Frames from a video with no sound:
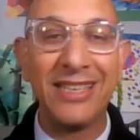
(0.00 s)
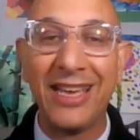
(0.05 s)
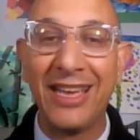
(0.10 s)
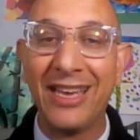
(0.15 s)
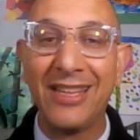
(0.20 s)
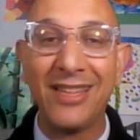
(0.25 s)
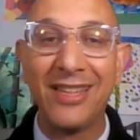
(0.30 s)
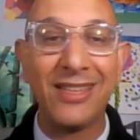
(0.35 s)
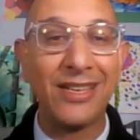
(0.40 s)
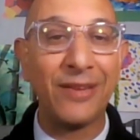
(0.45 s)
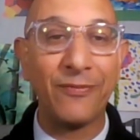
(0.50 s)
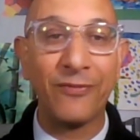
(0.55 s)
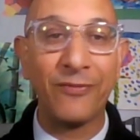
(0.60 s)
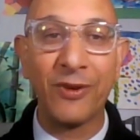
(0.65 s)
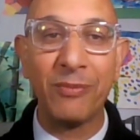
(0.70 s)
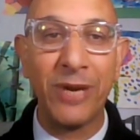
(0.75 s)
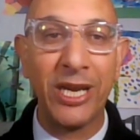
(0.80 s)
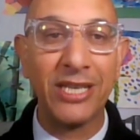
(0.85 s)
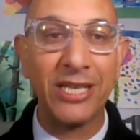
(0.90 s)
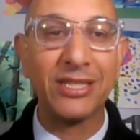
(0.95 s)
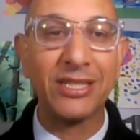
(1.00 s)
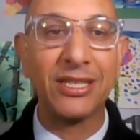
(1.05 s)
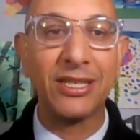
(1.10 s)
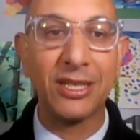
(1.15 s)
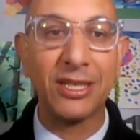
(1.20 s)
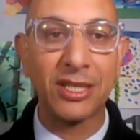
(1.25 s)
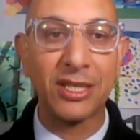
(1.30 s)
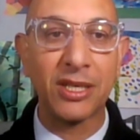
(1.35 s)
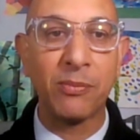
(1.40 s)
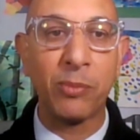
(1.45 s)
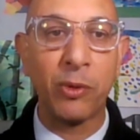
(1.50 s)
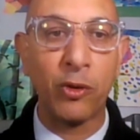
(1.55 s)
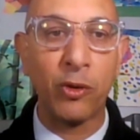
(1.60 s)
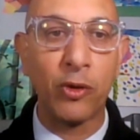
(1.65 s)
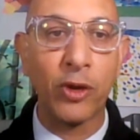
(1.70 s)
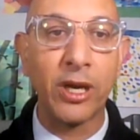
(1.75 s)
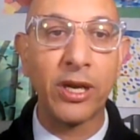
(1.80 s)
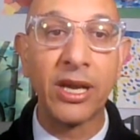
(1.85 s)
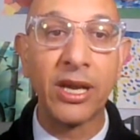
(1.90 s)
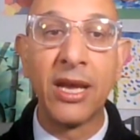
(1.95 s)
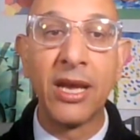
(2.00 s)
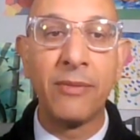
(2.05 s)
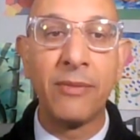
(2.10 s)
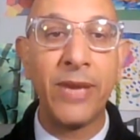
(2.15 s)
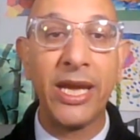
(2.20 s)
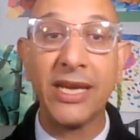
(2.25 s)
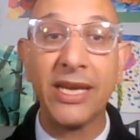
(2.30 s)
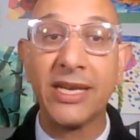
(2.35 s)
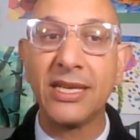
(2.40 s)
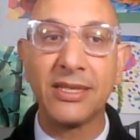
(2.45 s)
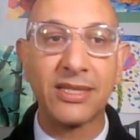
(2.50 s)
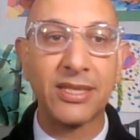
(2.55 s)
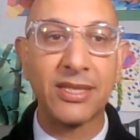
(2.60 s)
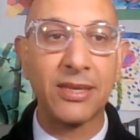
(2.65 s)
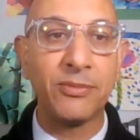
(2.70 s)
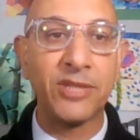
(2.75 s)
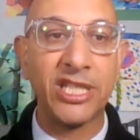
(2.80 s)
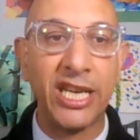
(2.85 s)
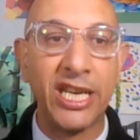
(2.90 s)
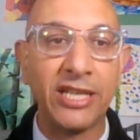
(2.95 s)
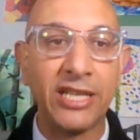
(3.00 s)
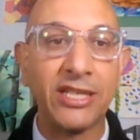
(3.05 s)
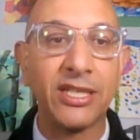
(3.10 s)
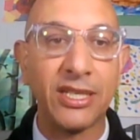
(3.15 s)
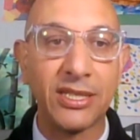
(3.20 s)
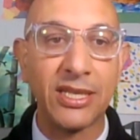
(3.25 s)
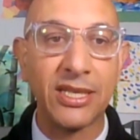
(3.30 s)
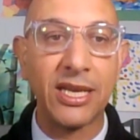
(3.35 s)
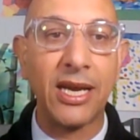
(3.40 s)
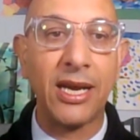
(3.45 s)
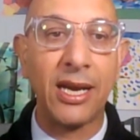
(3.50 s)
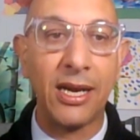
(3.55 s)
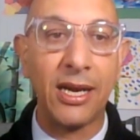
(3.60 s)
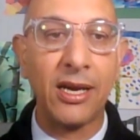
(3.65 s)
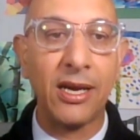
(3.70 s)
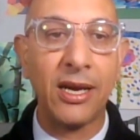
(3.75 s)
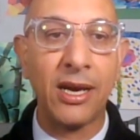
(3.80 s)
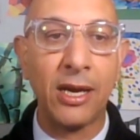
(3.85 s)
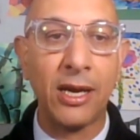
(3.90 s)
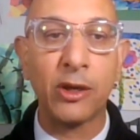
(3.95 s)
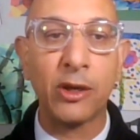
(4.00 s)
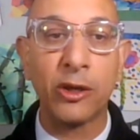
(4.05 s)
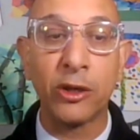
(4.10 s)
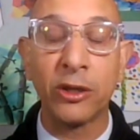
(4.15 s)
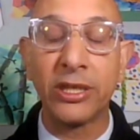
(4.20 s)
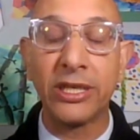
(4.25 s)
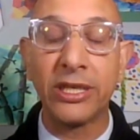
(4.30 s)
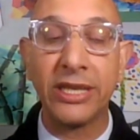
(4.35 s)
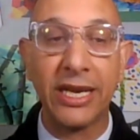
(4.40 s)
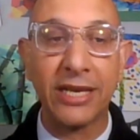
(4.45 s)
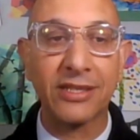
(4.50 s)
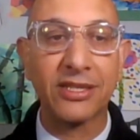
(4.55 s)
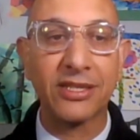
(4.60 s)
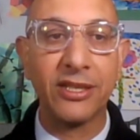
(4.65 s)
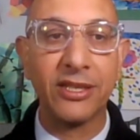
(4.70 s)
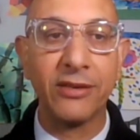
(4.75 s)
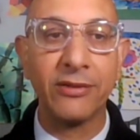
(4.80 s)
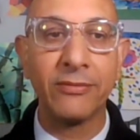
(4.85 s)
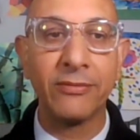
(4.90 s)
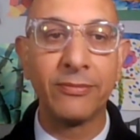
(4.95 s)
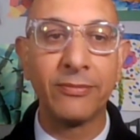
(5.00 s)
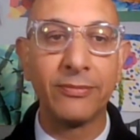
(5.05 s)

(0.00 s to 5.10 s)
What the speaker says: data, the information to support making some changes early next year.